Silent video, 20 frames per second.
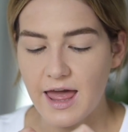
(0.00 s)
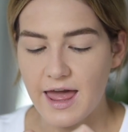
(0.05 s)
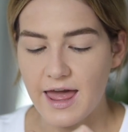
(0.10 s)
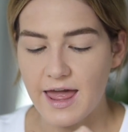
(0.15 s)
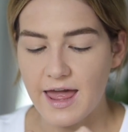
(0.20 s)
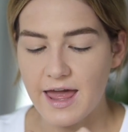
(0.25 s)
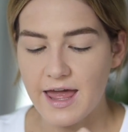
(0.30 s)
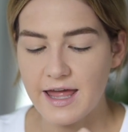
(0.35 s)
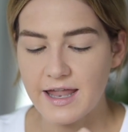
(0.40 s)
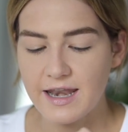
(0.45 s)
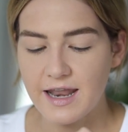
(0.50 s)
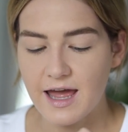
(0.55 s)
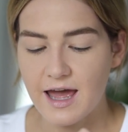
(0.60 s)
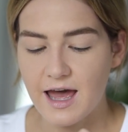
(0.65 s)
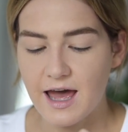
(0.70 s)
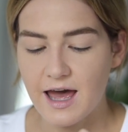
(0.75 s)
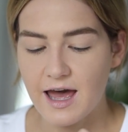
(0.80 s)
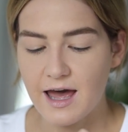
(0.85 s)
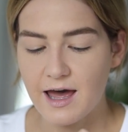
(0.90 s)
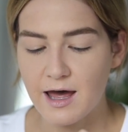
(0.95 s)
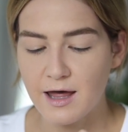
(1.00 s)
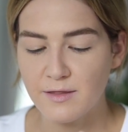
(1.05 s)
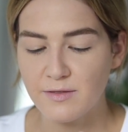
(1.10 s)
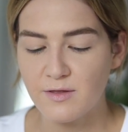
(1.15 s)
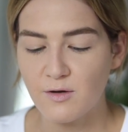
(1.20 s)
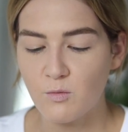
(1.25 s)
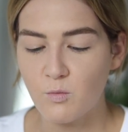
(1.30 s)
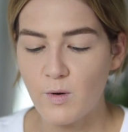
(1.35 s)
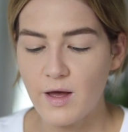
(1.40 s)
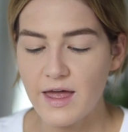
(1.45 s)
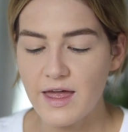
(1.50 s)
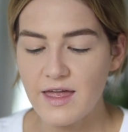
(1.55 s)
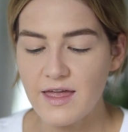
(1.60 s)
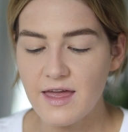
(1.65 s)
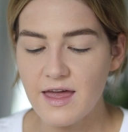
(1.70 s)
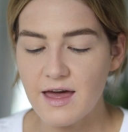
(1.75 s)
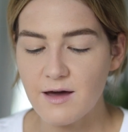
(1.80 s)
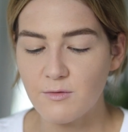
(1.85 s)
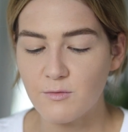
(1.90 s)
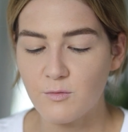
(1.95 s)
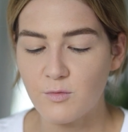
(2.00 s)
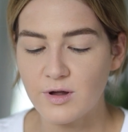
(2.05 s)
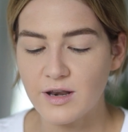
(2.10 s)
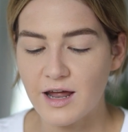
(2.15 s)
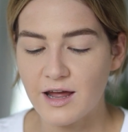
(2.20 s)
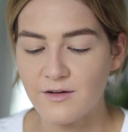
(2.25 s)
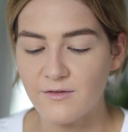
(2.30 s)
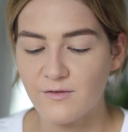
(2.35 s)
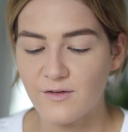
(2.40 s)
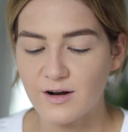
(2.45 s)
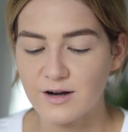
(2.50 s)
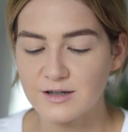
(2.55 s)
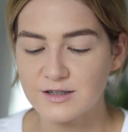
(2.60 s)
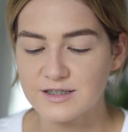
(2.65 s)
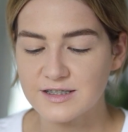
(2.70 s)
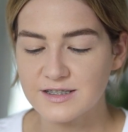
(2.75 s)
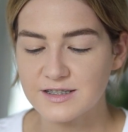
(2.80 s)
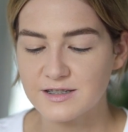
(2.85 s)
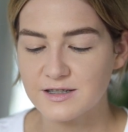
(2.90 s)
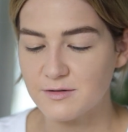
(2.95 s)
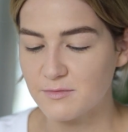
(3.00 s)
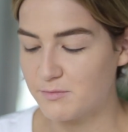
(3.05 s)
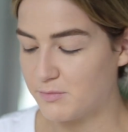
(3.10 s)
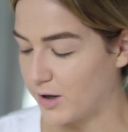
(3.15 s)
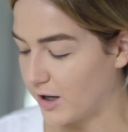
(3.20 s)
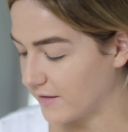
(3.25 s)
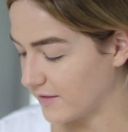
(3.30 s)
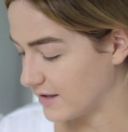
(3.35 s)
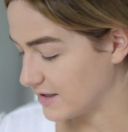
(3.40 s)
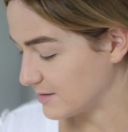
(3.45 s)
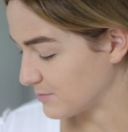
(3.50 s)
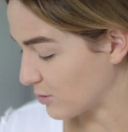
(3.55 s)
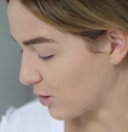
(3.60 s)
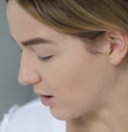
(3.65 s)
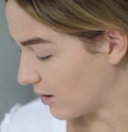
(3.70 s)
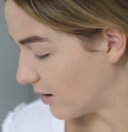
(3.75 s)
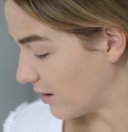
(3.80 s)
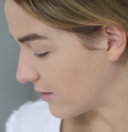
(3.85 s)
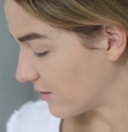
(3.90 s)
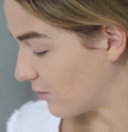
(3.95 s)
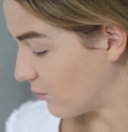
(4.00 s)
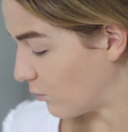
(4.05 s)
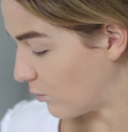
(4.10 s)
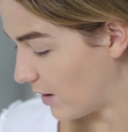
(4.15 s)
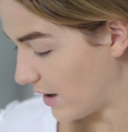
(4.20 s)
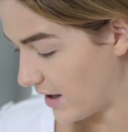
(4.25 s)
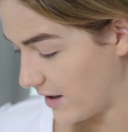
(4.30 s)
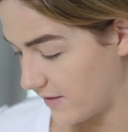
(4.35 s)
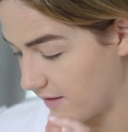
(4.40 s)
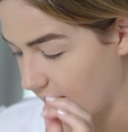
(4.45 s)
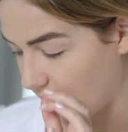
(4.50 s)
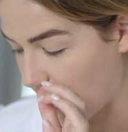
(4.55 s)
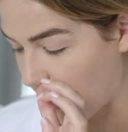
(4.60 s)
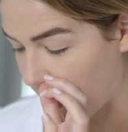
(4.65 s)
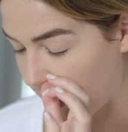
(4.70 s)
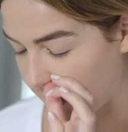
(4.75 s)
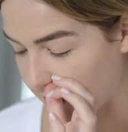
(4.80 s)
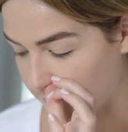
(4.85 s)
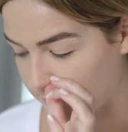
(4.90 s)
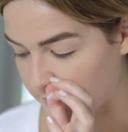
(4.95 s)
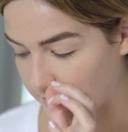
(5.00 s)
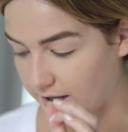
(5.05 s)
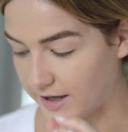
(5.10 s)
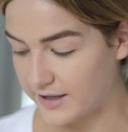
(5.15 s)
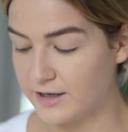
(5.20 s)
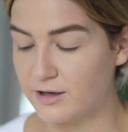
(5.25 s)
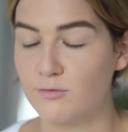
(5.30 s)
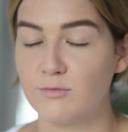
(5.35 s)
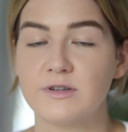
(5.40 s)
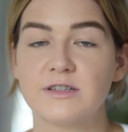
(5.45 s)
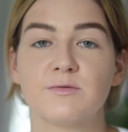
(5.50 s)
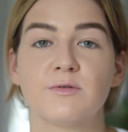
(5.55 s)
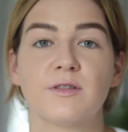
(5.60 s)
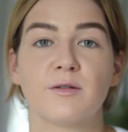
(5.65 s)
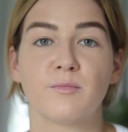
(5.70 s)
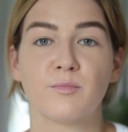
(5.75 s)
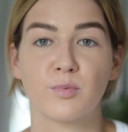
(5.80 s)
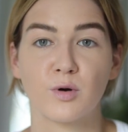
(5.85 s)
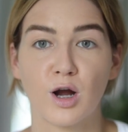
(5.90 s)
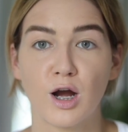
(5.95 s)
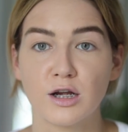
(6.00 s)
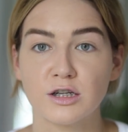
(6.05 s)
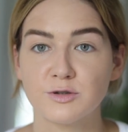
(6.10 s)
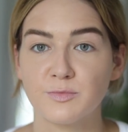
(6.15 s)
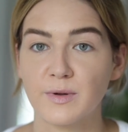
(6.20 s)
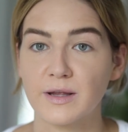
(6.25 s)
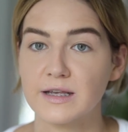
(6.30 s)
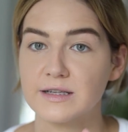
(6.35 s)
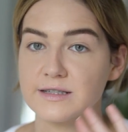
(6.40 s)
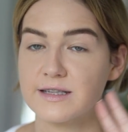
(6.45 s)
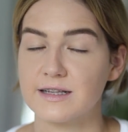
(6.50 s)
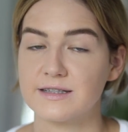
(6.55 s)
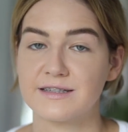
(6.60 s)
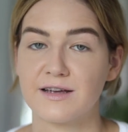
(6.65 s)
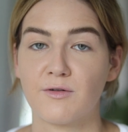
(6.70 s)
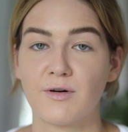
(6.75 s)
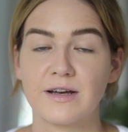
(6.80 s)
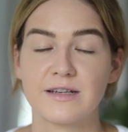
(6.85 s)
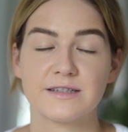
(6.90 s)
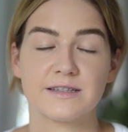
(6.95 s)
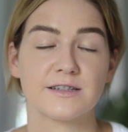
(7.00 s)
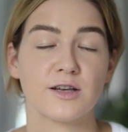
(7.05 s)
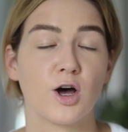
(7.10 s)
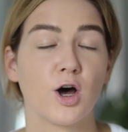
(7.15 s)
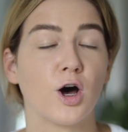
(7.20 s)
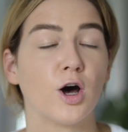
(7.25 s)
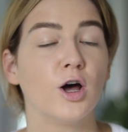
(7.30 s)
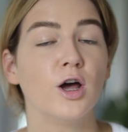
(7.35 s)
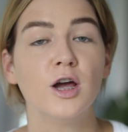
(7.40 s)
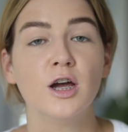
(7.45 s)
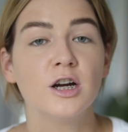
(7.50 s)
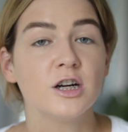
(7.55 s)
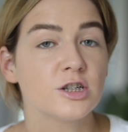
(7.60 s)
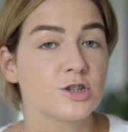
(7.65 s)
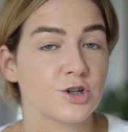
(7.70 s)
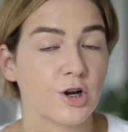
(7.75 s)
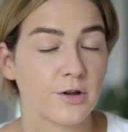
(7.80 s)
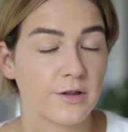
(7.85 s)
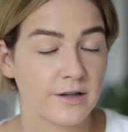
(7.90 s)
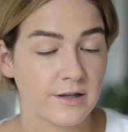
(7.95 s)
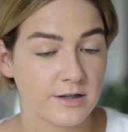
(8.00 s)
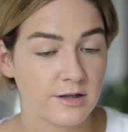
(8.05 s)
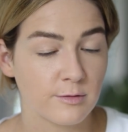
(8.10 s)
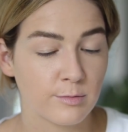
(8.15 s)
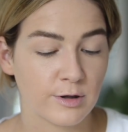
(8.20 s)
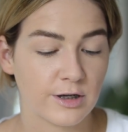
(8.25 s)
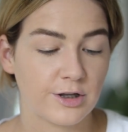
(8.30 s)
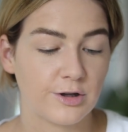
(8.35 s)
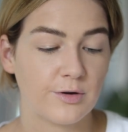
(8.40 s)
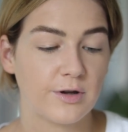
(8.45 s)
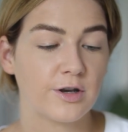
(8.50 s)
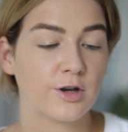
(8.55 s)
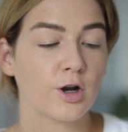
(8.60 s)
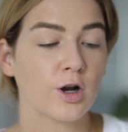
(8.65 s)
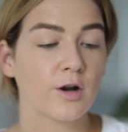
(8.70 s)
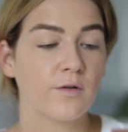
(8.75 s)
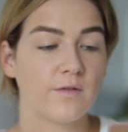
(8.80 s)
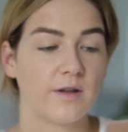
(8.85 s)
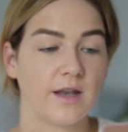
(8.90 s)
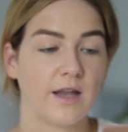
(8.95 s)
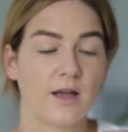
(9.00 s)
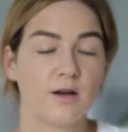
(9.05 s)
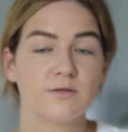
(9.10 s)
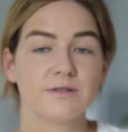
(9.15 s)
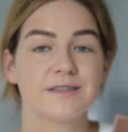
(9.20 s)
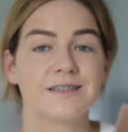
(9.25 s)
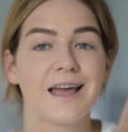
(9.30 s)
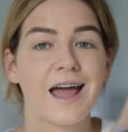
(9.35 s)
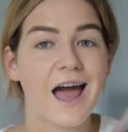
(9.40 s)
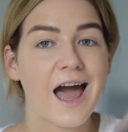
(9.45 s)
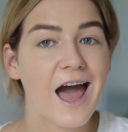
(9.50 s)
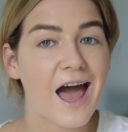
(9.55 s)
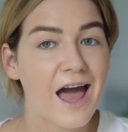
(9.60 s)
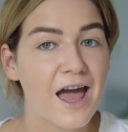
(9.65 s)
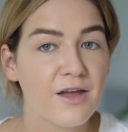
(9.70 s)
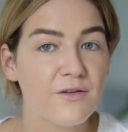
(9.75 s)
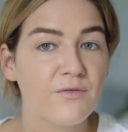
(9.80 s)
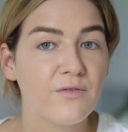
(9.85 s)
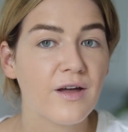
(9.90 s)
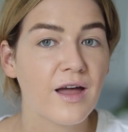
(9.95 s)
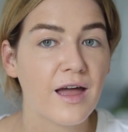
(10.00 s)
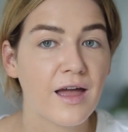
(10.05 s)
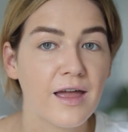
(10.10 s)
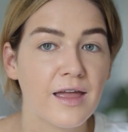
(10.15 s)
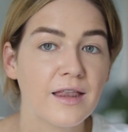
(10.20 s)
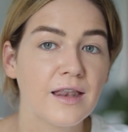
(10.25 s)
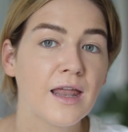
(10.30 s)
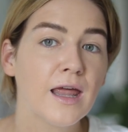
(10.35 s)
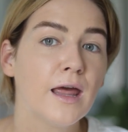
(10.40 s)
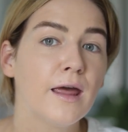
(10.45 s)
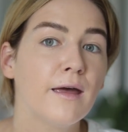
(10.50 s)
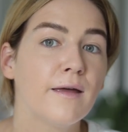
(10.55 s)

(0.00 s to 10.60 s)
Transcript: and uh, the way when I first bought this product, the way that I applied it was with a brush because that's how I saw Charlotte Tilbury do it in her videos. I find